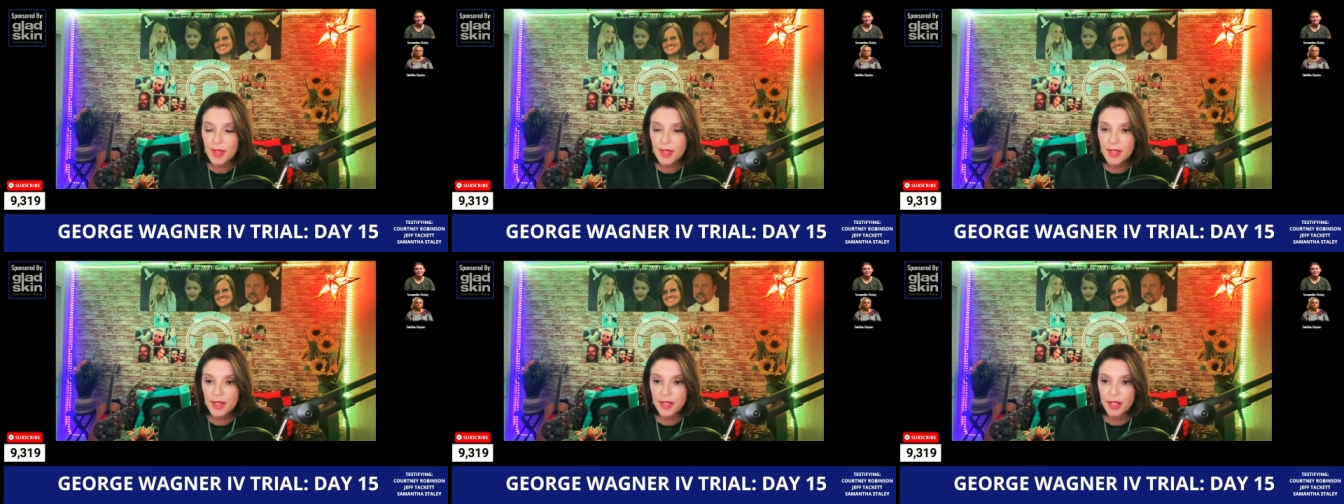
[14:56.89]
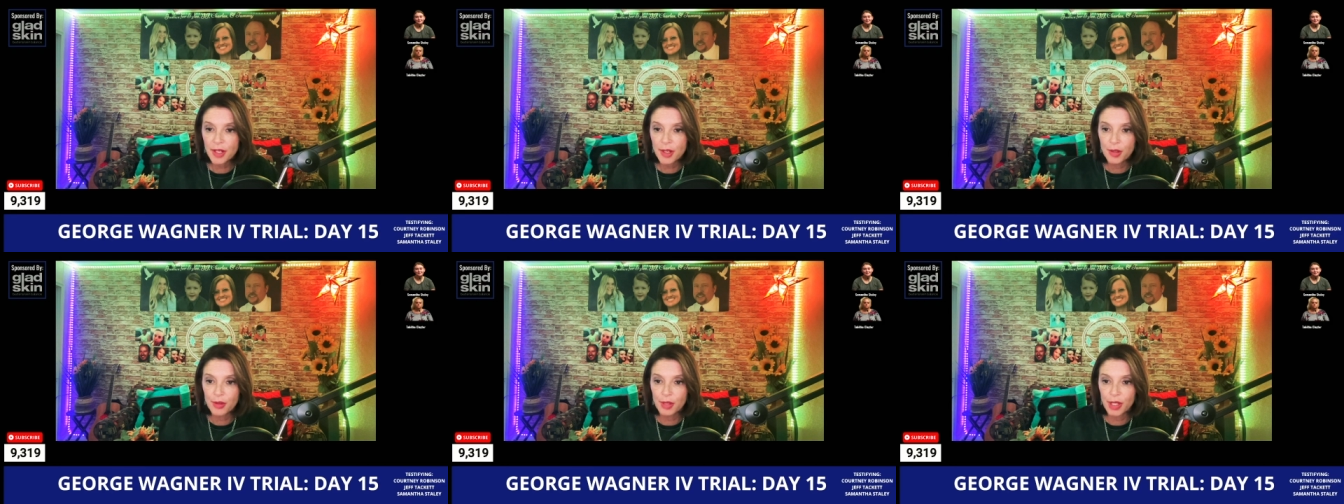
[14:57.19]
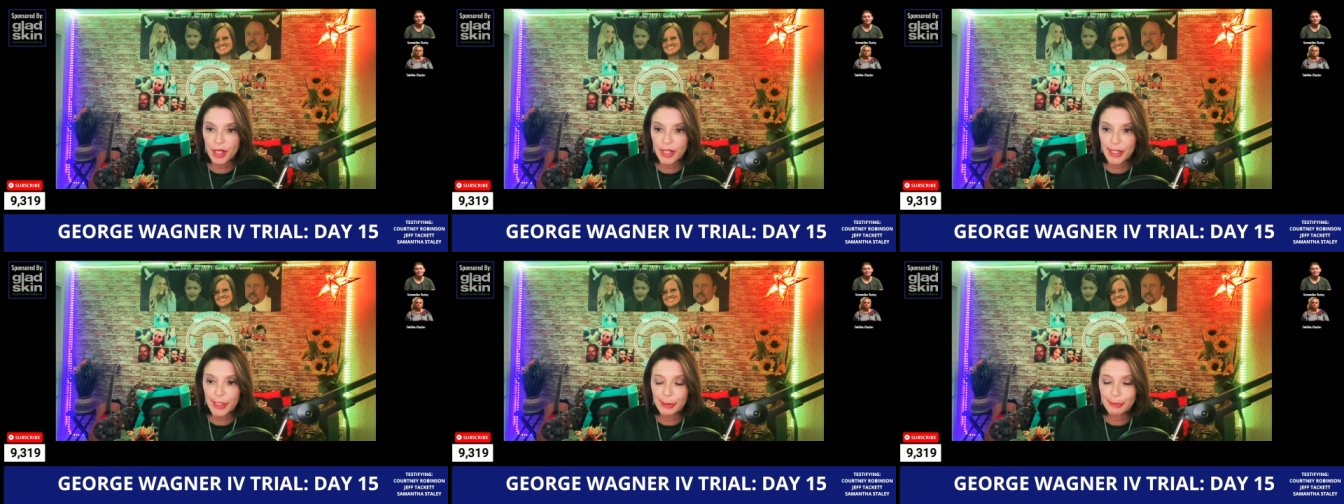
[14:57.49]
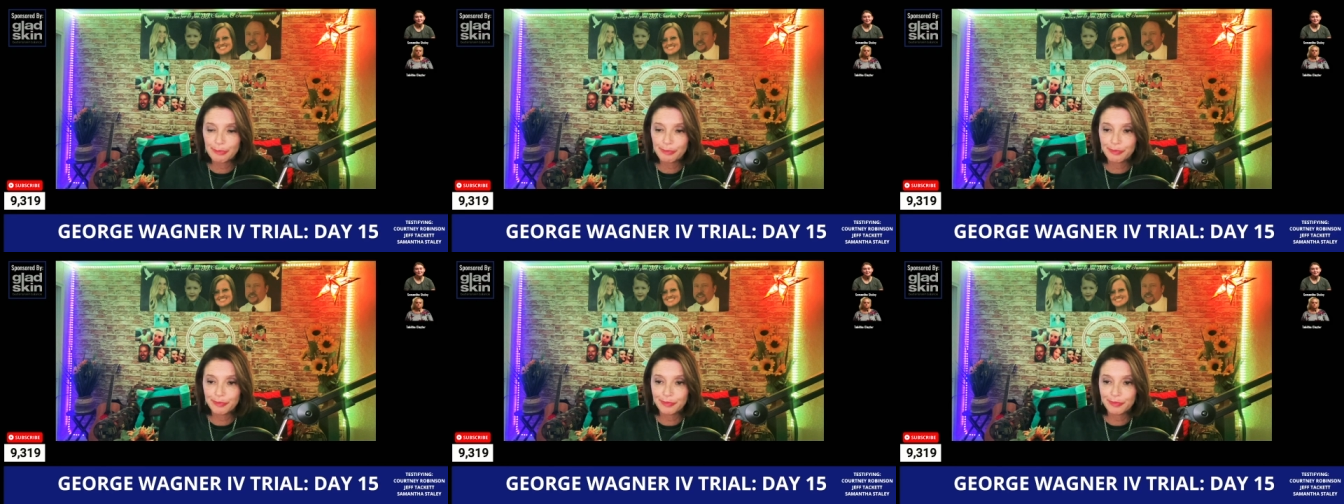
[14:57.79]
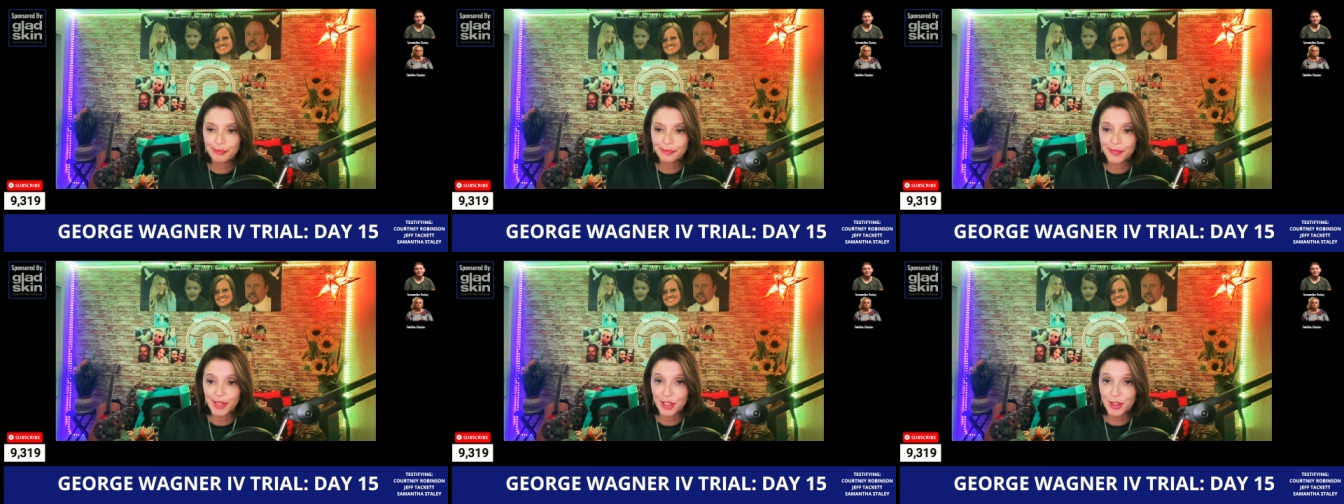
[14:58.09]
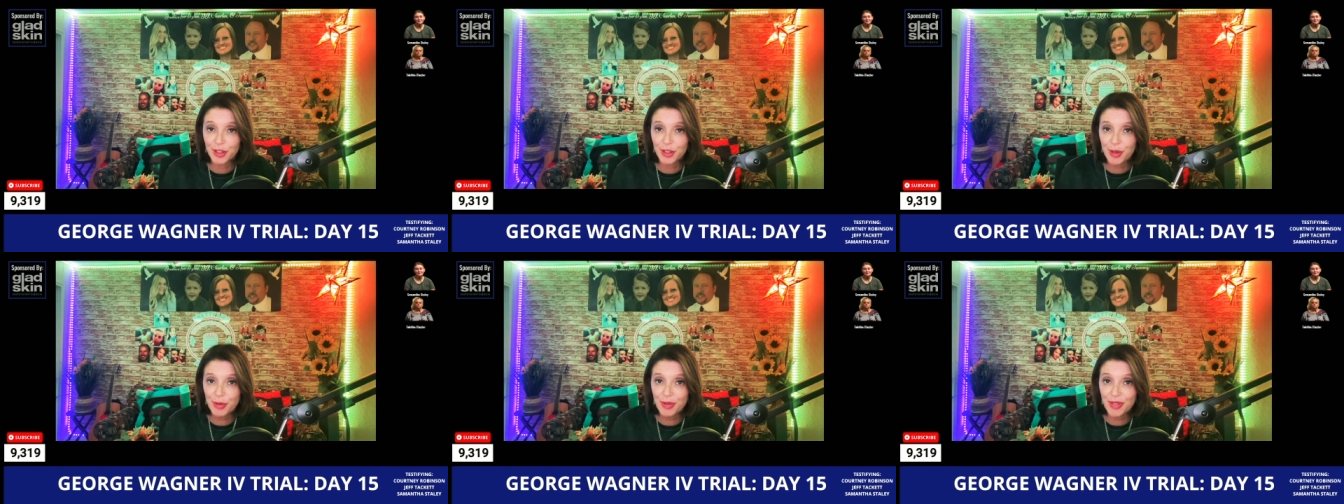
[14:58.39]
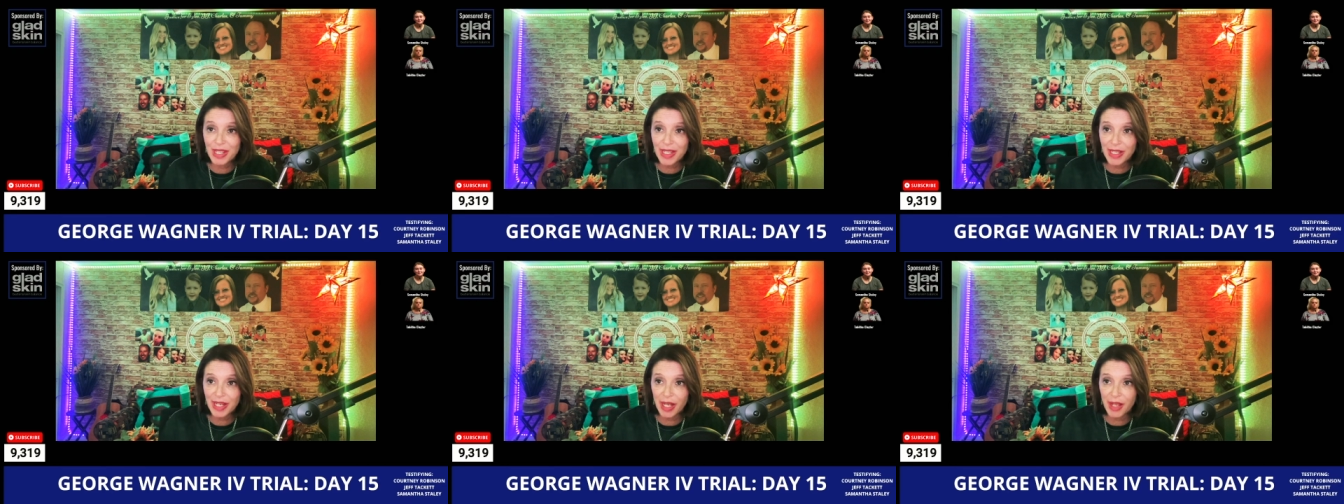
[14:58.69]
you know, um, there's no
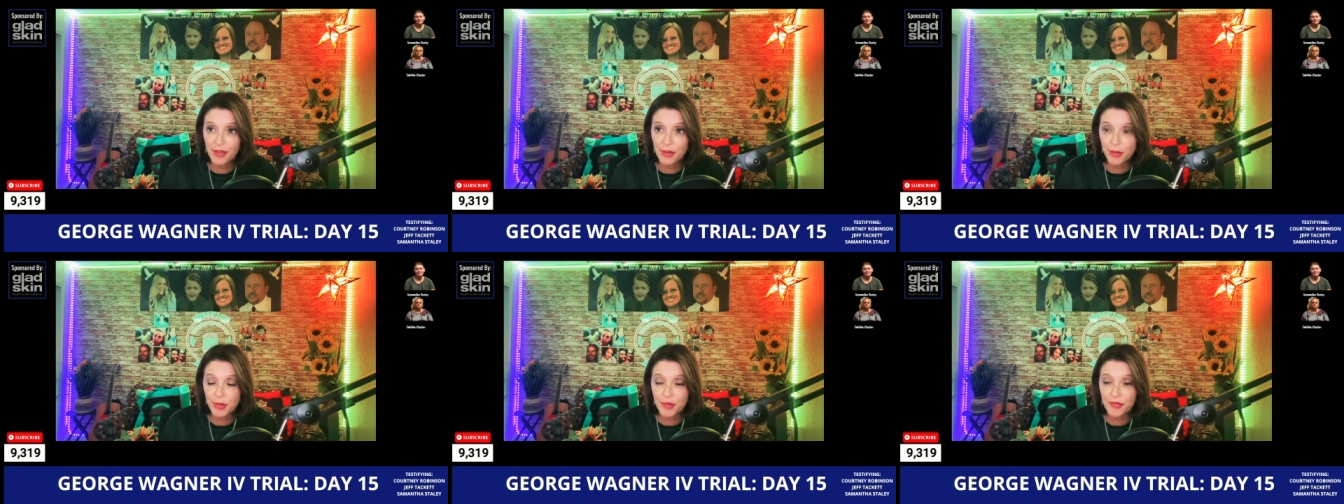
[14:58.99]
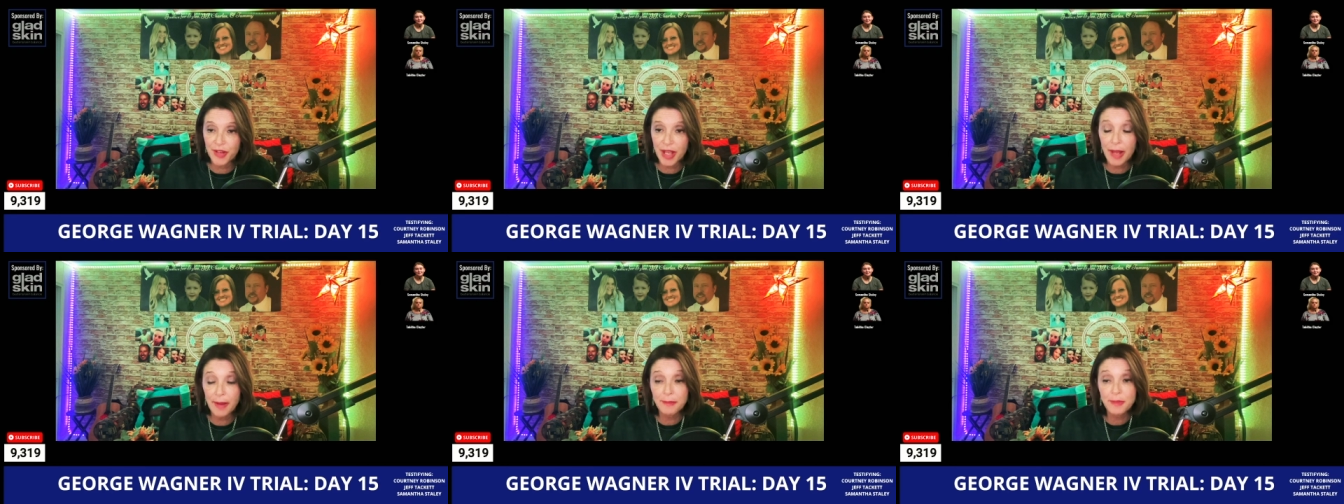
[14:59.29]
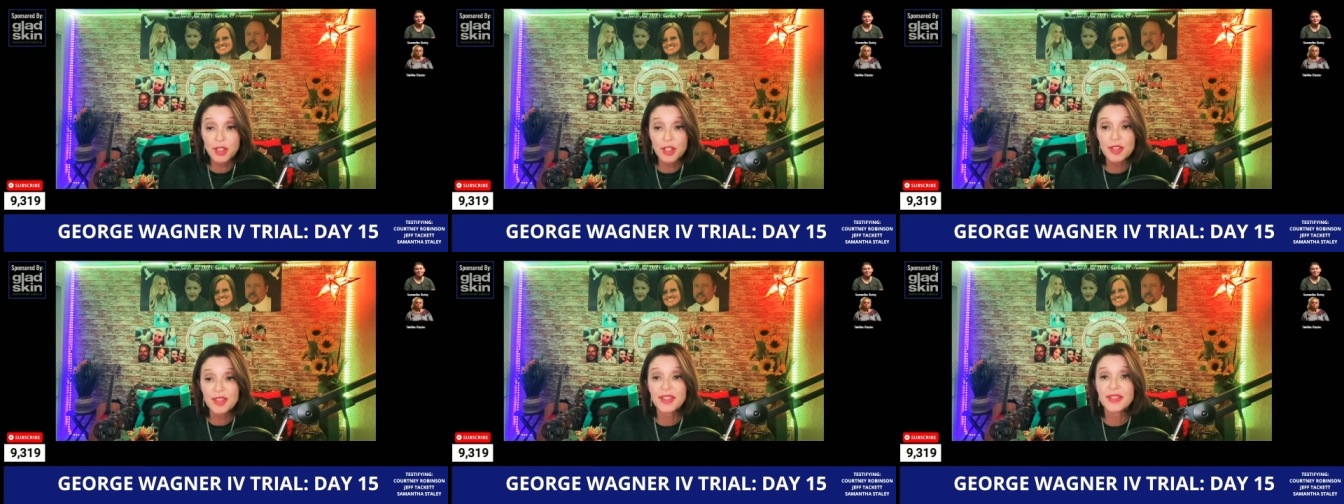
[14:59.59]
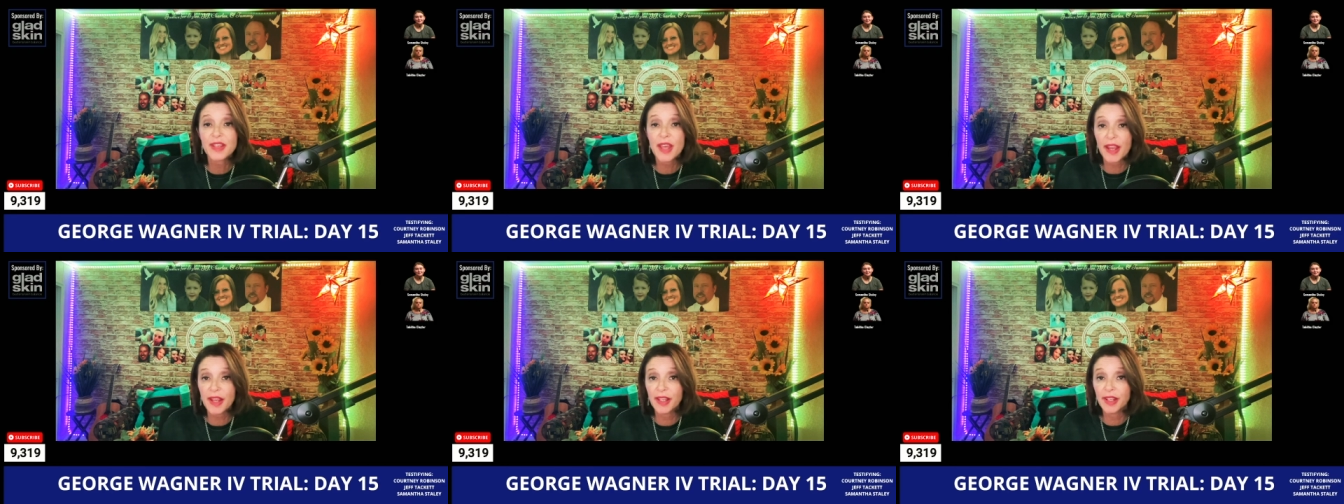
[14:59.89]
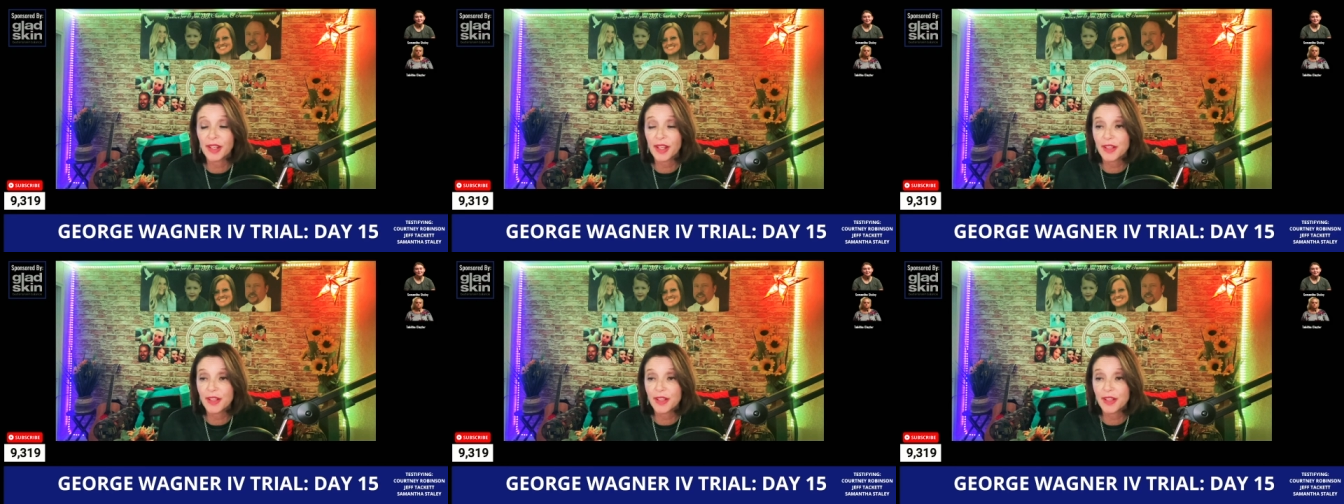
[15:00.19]
DNA. There's no. I'm just saying.